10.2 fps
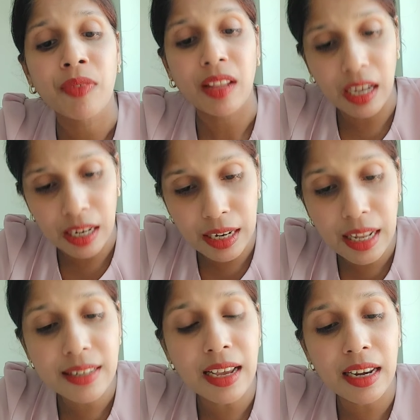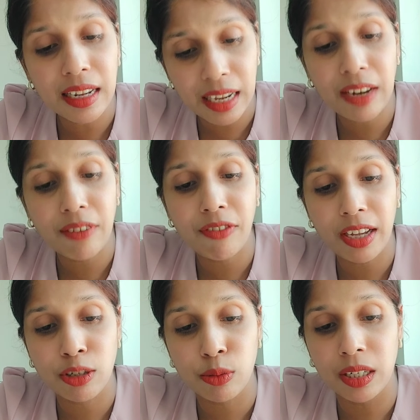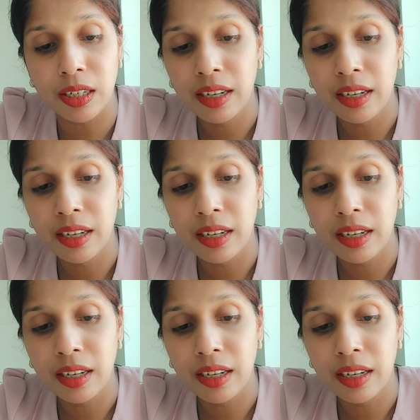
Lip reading: unless an ineffectual.